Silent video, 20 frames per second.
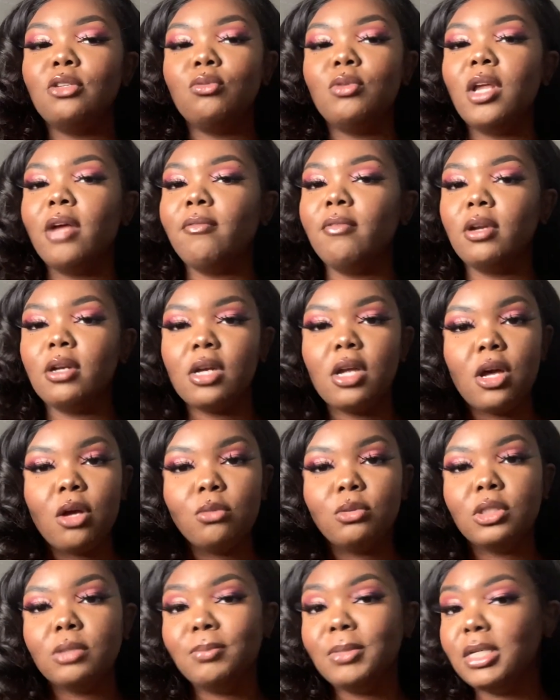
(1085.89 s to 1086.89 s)
You never
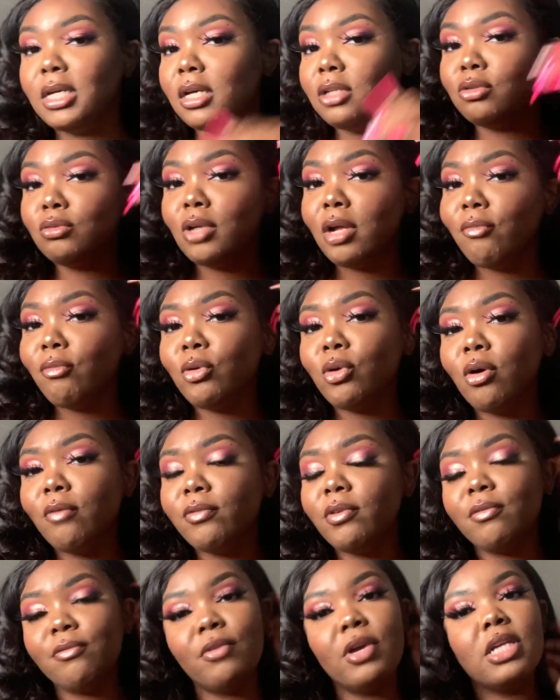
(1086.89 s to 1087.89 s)
know, just because you never know
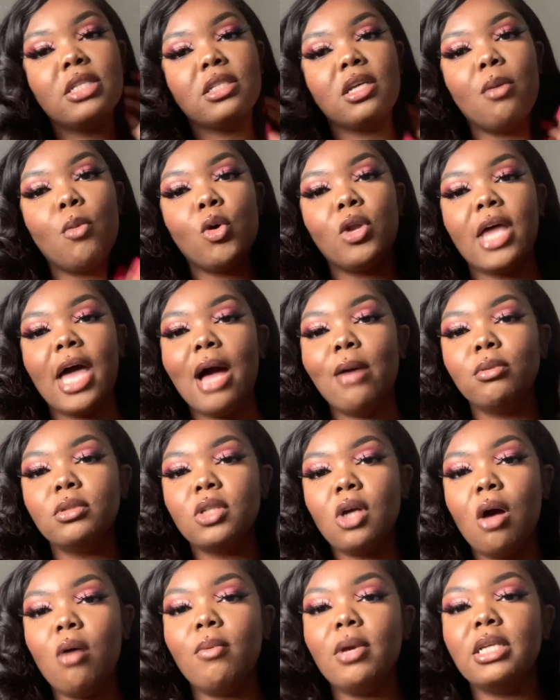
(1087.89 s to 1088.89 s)
if your friends come on. Like, I was
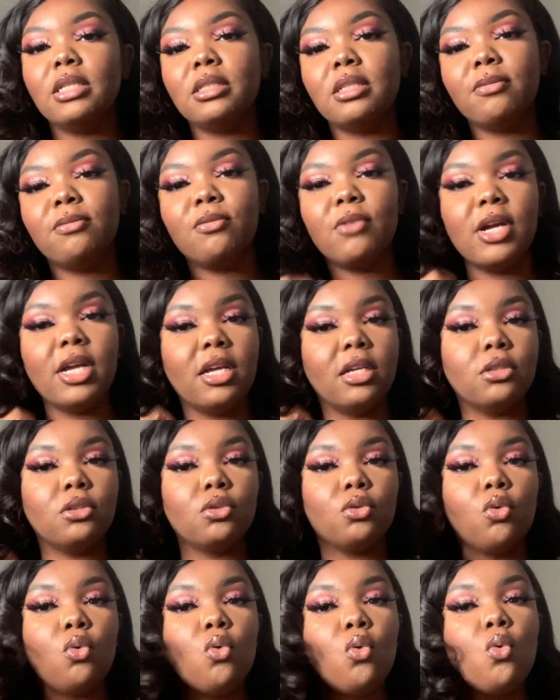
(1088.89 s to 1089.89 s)
always the friend in
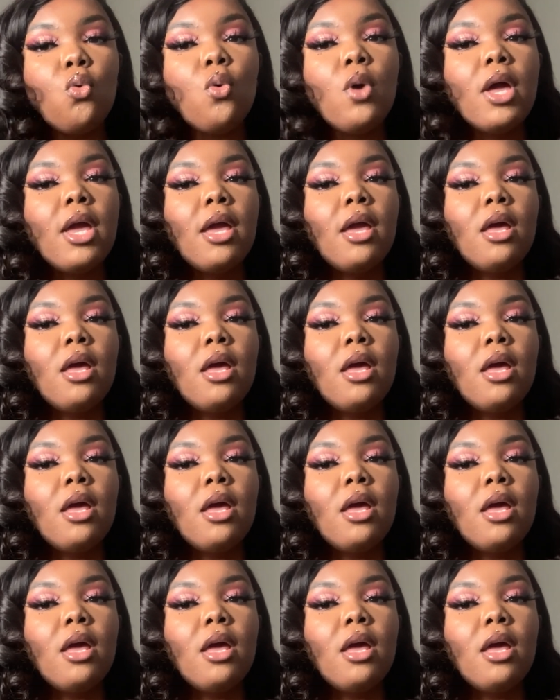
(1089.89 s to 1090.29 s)
school.